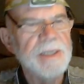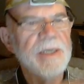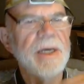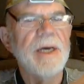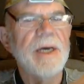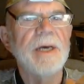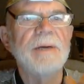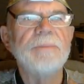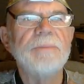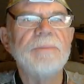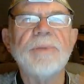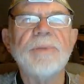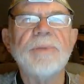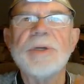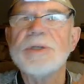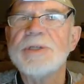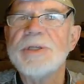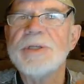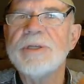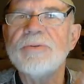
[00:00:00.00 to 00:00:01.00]
uh,
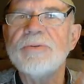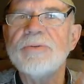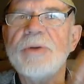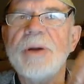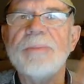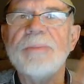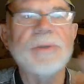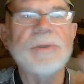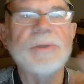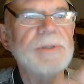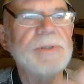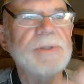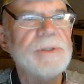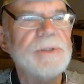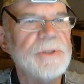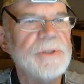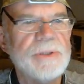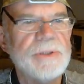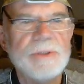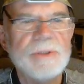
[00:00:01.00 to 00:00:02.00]
President
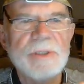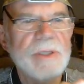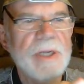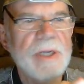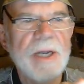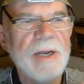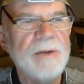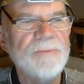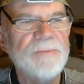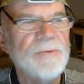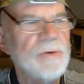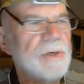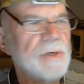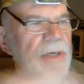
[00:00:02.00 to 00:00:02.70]
Trump's ever